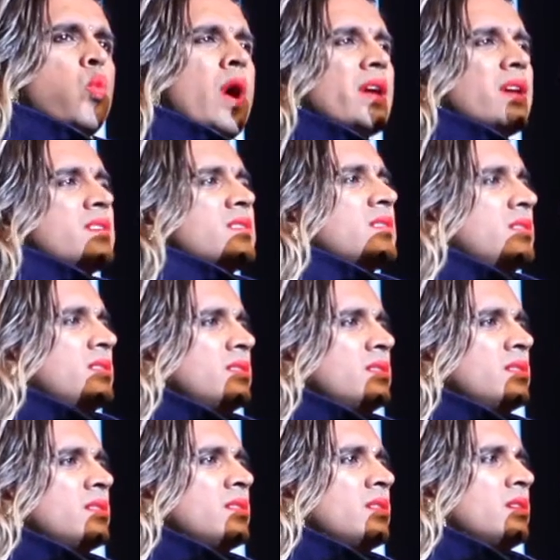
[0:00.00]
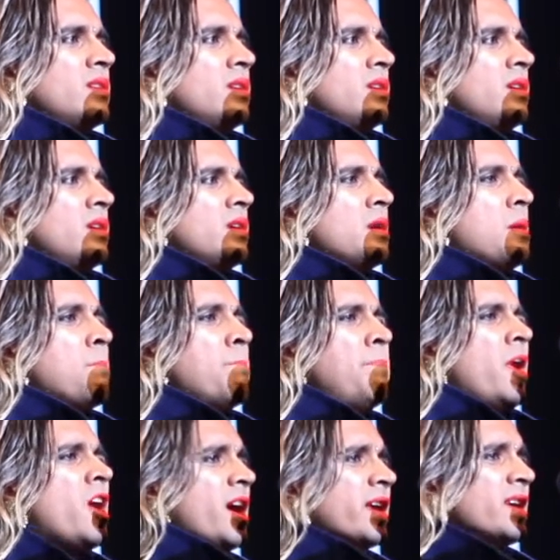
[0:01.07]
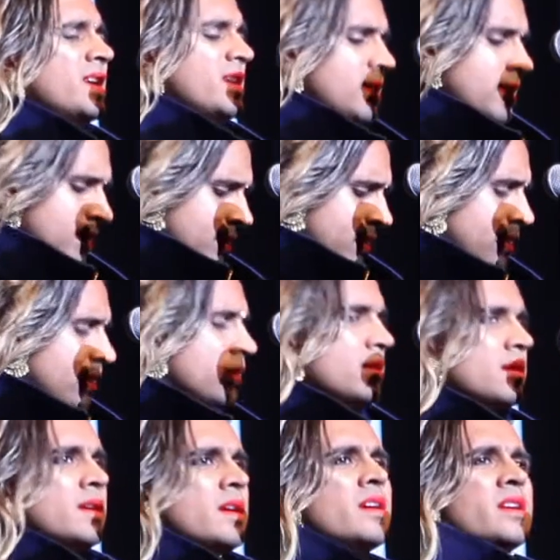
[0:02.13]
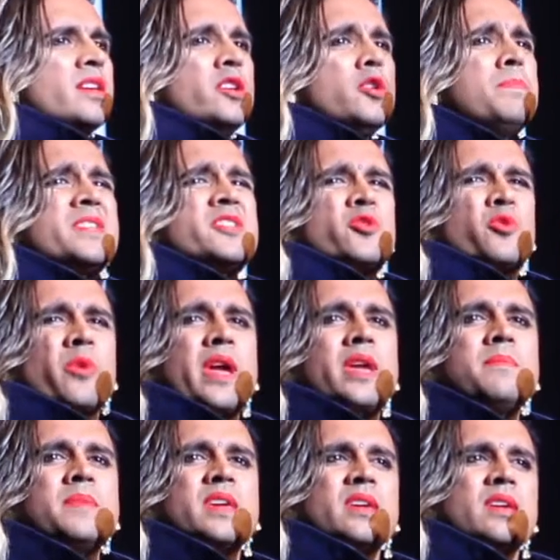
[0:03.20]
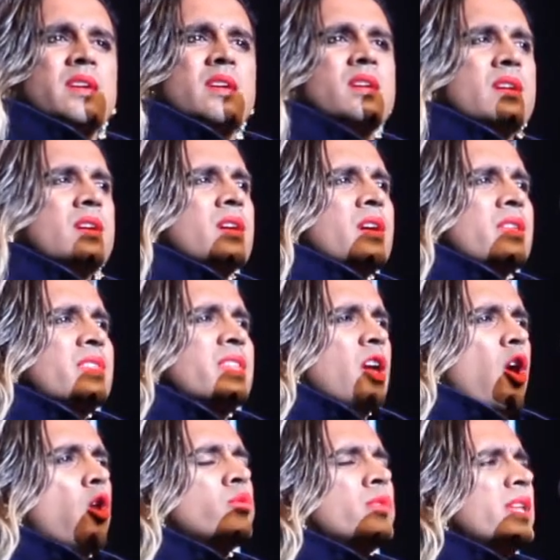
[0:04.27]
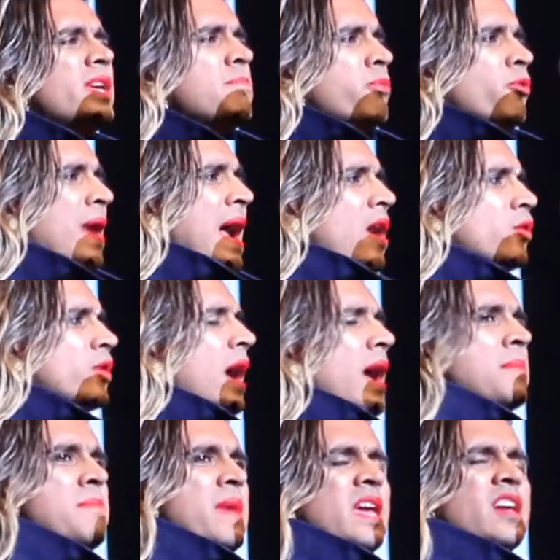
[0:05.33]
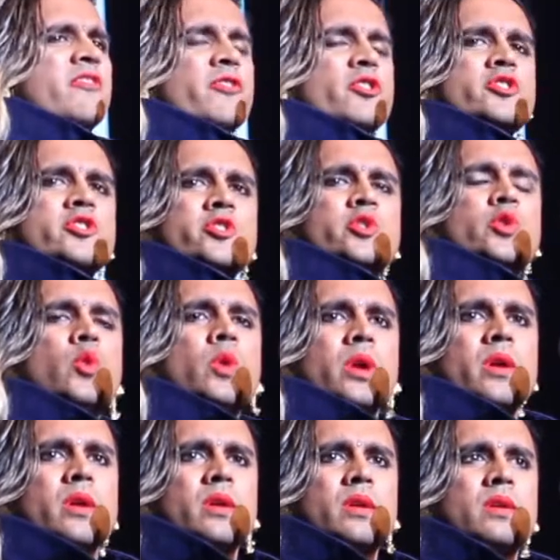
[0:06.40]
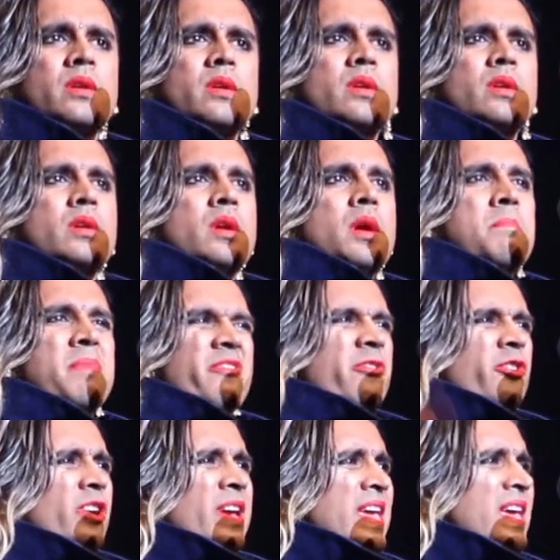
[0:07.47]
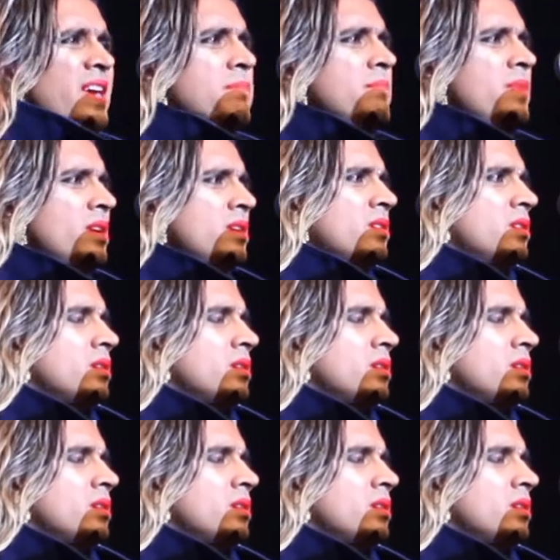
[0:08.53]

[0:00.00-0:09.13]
white. Body, you betray me, the only brown I make for sewer, but for him?